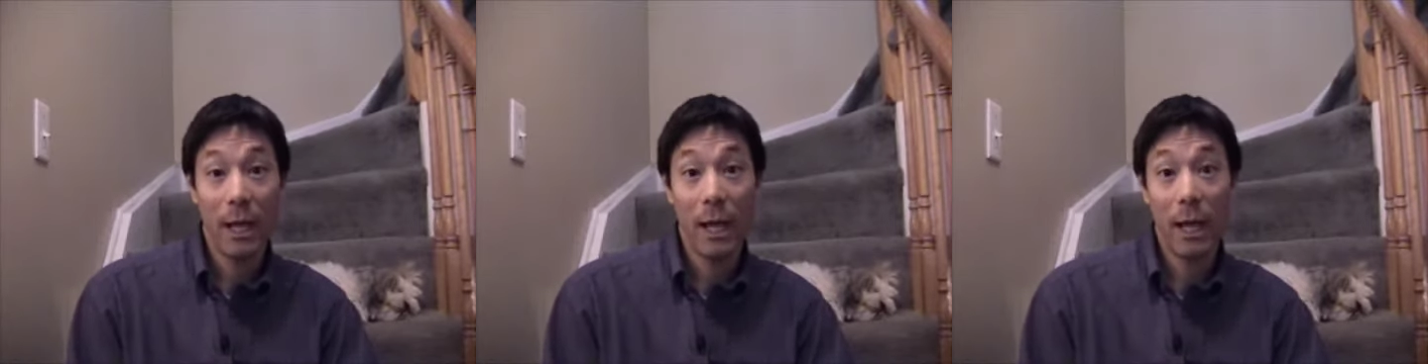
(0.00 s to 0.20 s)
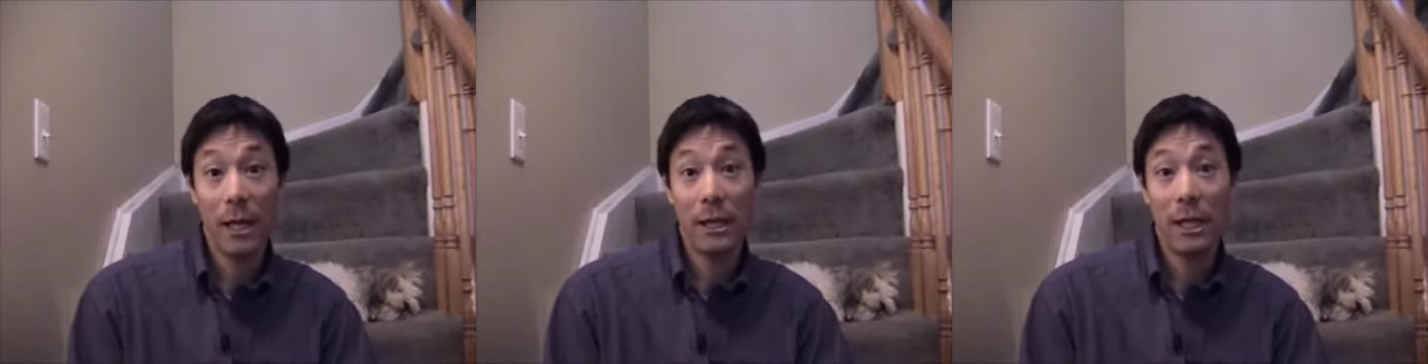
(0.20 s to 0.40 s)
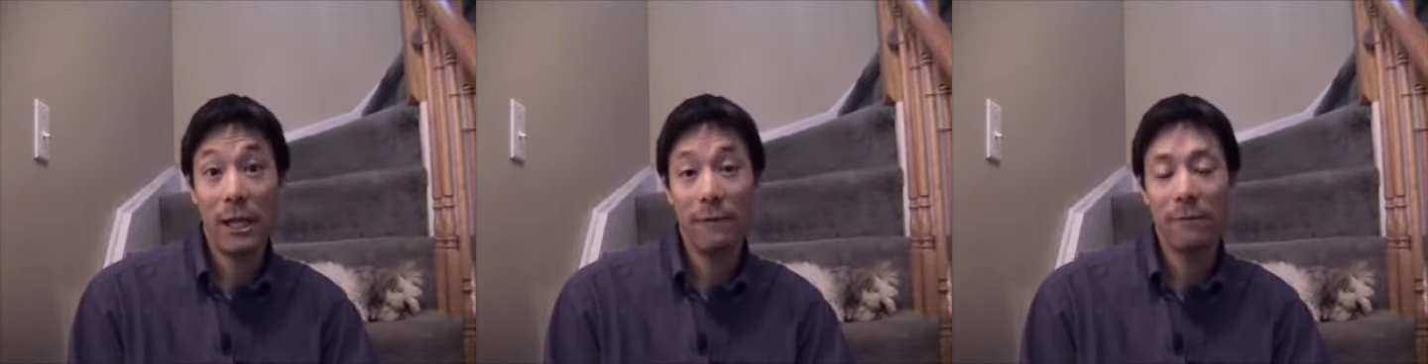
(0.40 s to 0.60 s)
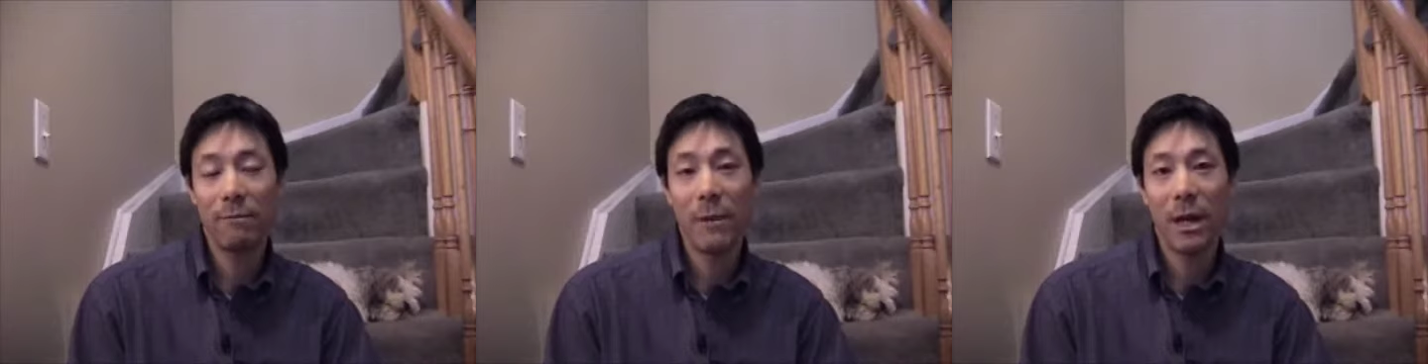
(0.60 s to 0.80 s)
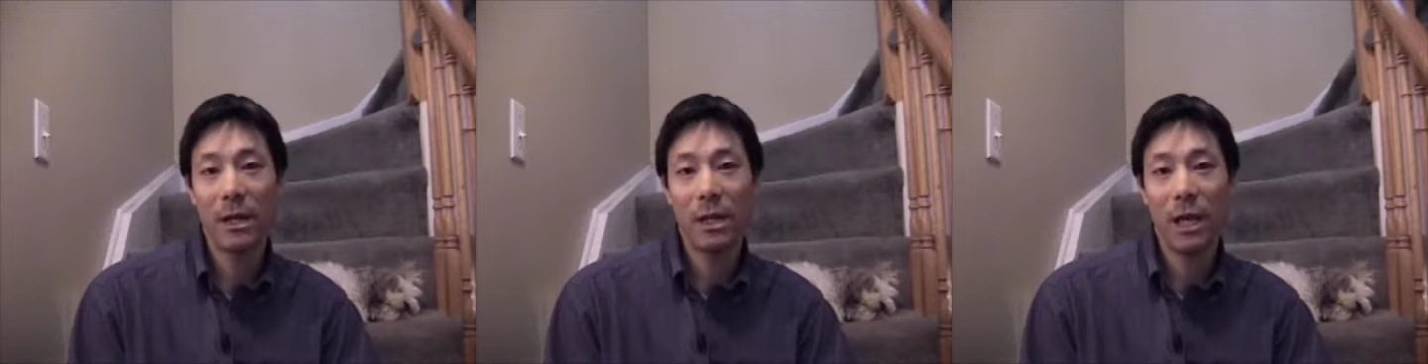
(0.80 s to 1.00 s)
and even
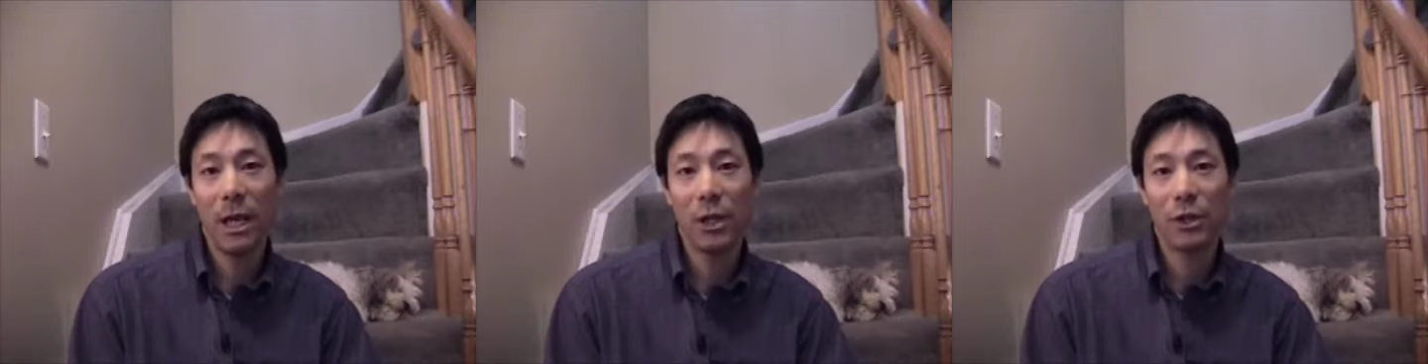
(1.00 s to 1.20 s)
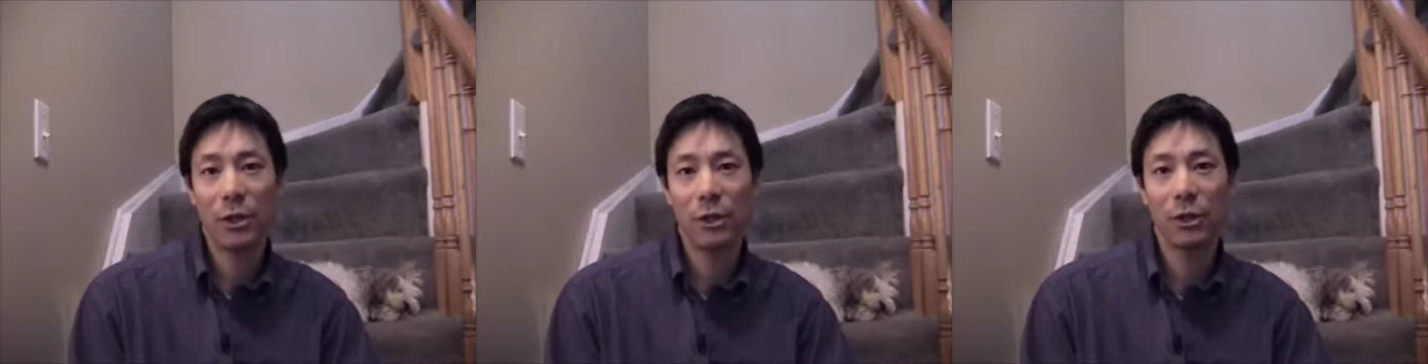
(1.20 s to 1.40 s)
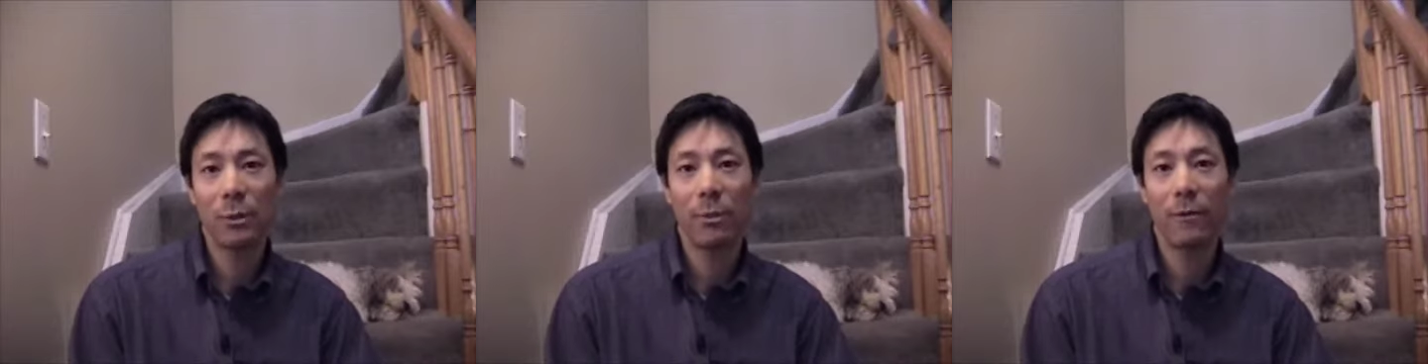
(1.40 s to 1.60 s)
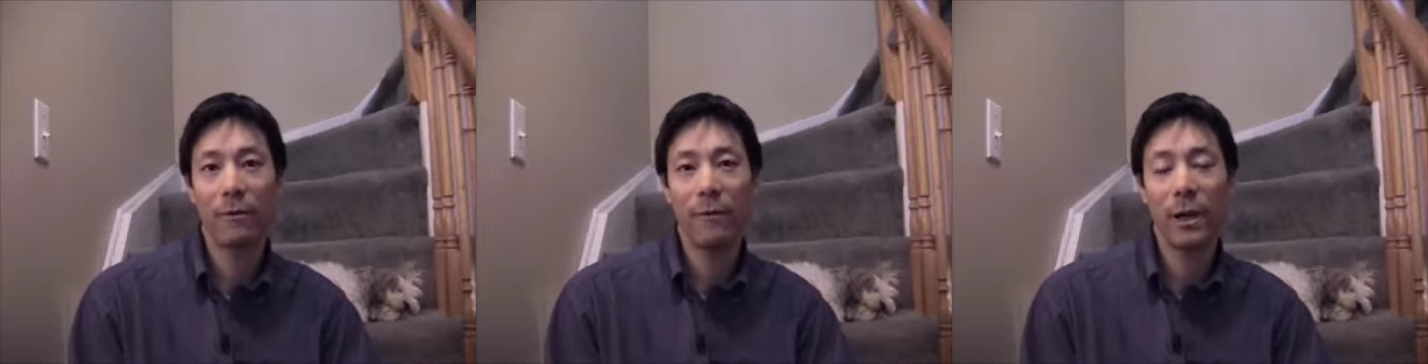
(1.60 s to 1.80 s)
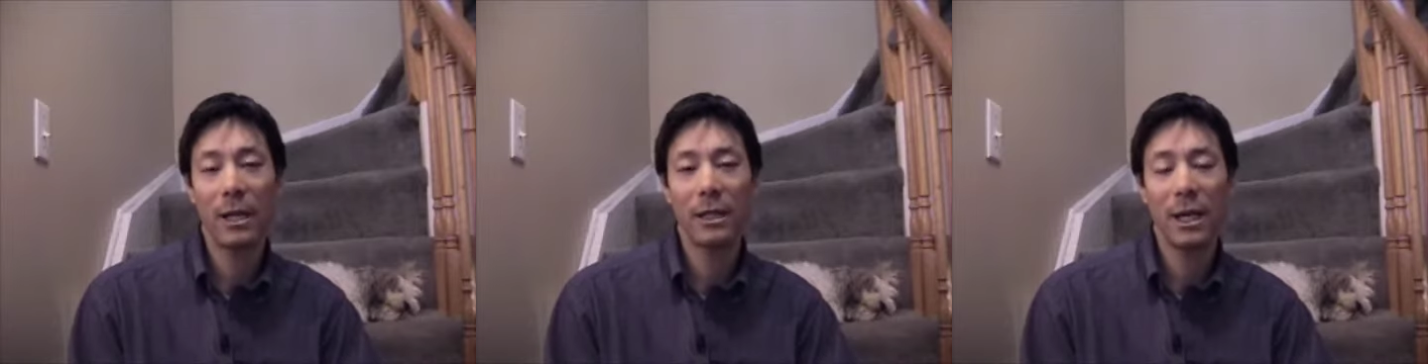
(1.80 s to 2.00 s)
medications to
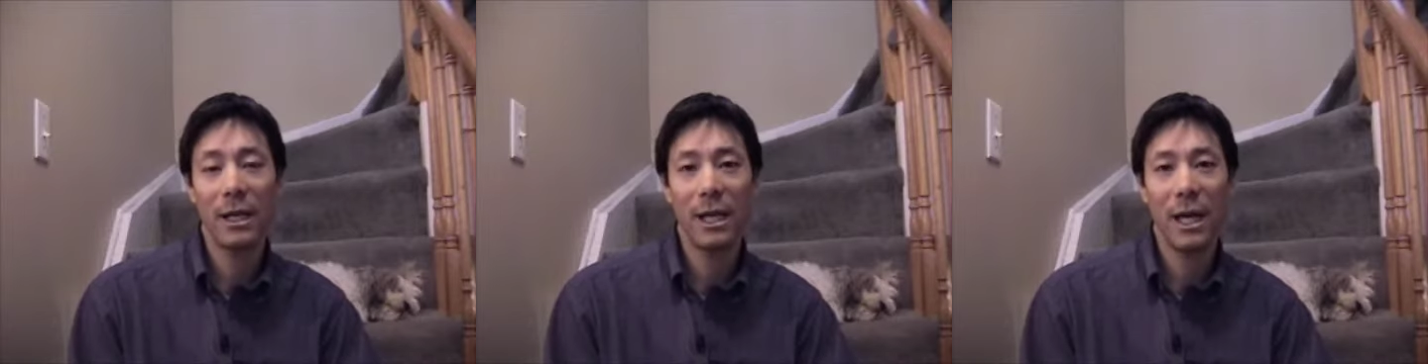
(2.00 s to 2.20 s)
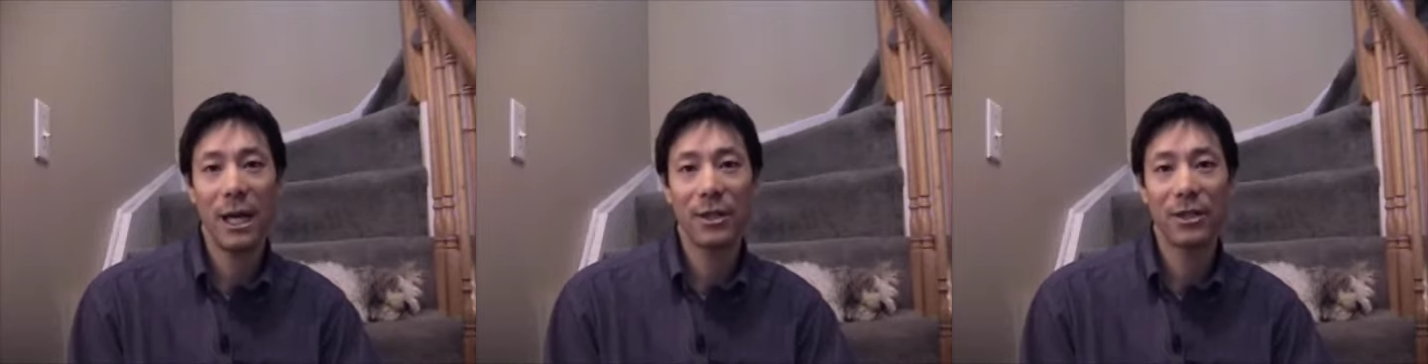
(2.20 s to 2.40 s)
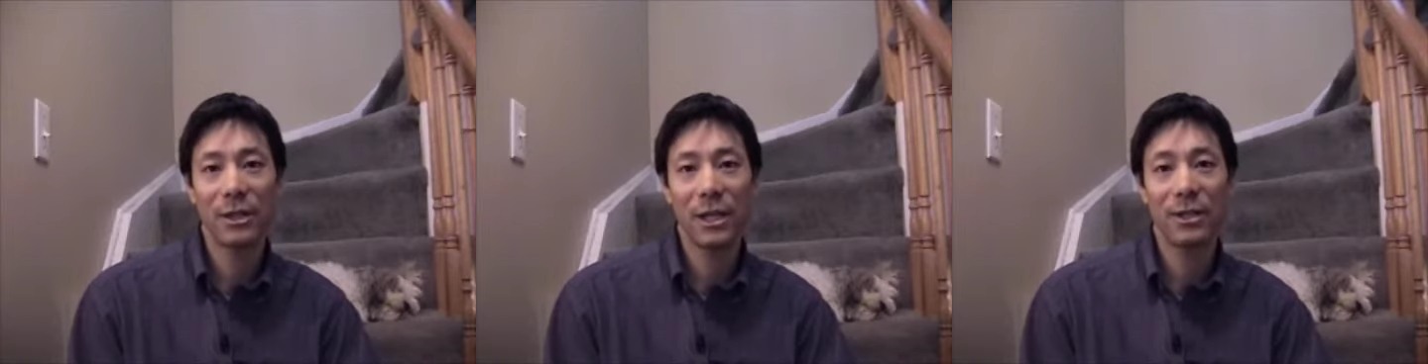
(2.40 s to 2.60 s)
prevent against,